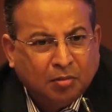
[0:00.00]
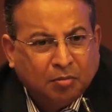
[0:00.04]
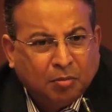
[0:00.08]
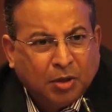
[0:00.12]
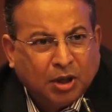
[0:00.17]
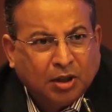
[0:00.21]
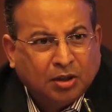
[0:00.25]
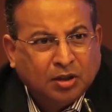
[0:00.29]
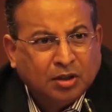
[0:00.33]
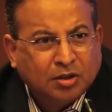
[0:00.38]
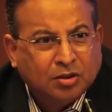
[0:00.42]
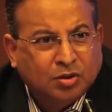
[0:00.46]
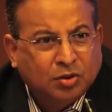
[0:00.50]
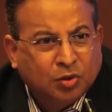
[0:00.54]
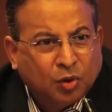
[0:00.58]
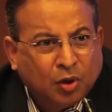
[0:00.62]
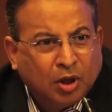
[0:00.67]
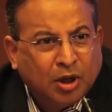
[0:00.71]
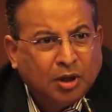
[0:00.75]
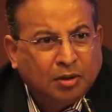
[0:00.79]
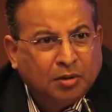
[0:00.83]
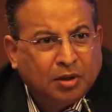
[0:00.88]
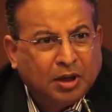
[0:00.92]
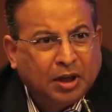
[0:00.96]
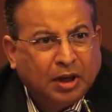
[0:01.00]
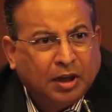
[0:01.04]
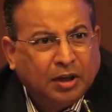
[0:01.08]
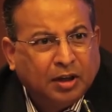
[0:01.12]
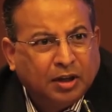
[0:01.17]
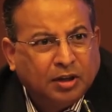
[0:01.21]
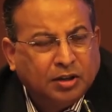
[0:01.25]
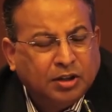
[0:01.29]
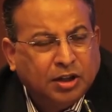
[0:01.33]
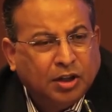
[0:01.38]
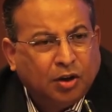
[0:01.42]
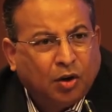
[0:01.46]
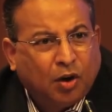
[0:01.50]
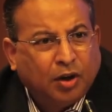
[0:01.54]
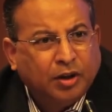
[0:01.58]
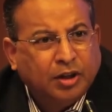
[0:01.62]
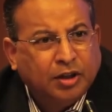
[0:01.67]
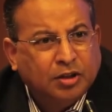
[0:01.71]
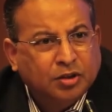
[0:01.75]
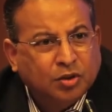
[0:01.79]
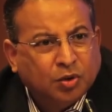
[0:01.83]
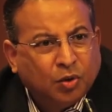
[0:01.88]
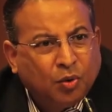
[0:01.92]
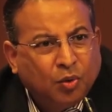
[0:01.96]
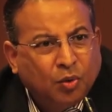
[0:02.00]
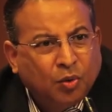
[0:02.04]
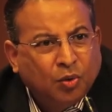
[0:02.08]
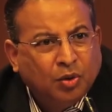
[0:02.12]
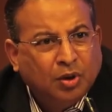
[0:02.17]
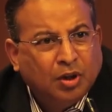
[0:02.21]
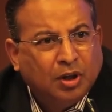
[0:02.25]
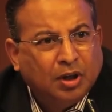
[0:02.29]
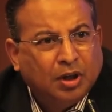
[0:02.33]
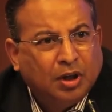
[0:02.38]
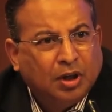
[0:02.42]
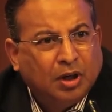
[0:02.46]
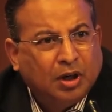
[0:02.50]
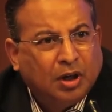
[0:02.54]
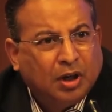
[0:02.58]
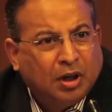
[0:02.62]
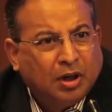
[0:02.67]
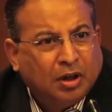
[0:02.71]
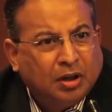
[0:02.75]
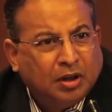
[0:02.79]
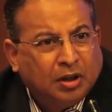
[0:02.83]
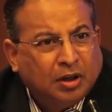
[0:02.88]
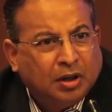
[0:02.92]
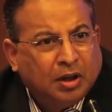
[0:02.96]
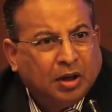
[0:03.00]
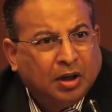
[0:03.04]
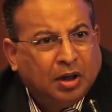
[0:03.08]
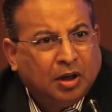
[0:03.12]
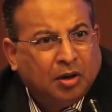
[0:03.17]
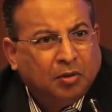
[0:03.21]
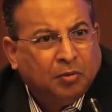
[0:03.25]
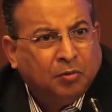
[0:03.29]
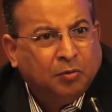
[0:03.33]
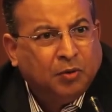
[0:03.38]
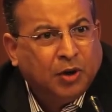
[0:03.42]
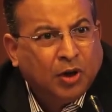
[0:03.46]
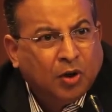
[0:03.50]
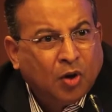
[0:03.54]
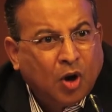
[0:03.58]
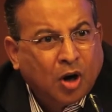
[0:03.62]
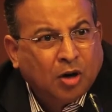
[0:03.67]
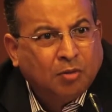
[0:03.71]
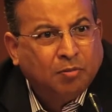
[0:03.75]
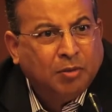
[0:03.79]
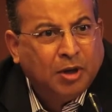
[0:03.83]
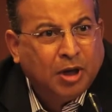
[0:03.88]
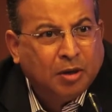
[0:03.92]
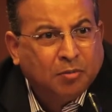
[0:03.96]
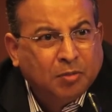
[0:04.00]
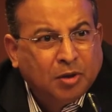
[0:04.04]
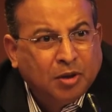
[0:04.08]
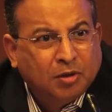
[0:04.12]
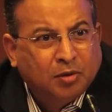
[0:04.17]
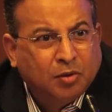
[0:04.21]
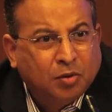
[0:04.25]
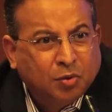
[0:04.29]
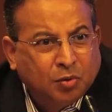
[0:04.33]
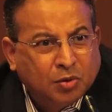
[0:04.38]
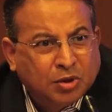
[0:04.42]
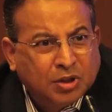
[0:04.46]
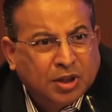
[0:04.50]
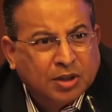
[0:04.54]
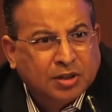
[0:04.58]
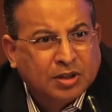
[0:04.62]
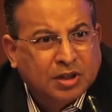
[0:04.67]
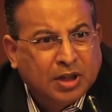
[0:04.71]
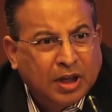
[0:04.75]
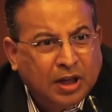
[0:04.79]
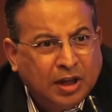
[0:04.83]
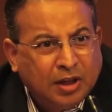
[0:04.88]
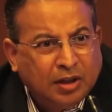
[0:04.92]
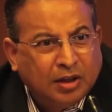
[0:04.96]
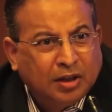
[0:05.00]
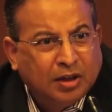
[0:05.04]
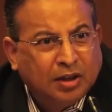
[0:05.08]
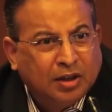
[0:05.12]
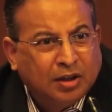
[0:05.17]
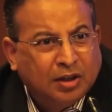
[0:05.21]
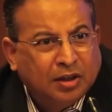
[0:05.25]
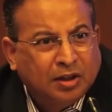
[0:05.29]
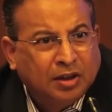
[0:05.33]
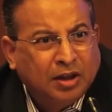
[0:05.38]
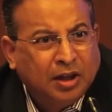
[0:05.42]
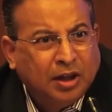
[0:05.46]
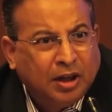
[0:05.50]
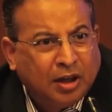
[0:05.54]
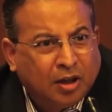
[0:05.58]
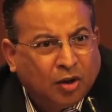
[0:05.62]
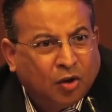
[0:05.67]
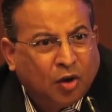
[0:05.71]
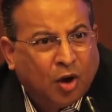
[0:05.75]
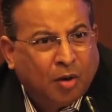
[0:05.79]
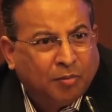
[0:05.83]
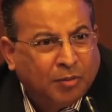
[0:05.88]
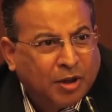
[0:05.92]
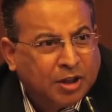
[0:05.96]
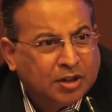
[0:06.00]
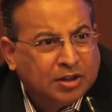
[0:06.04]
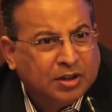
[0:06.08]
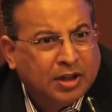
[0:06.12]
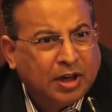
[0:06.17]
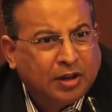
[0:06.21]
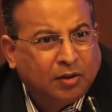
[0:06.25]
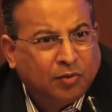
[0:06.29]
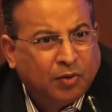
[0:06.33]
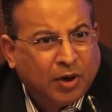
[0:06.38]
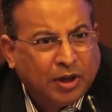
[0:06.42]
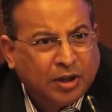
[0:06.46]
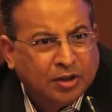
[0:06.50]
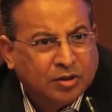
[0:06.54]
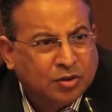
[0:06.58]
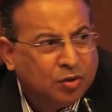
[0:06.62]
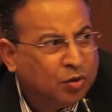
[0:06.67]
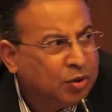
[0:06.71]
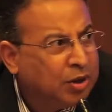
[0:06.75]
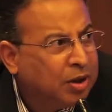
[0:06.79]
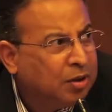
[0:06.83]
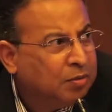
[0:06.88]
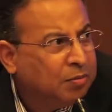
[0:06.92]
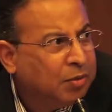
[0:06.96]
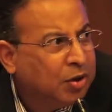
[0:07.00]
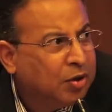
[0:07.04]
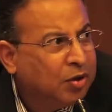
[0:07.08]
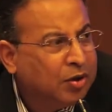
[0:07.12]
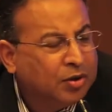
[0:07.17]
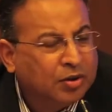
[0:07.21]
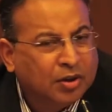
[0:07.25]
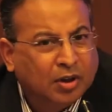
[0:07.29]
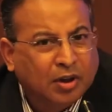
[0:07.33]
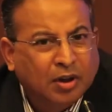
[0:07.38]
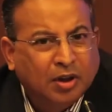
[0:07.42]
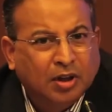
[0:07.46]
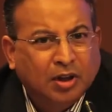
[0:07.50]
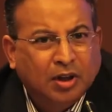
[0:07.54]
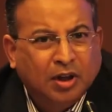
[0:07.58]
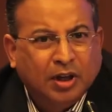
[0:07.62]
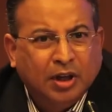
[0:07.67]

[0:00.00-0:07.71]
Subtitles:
But solar energy on its own will not be able to sustain the economics that one is looking, because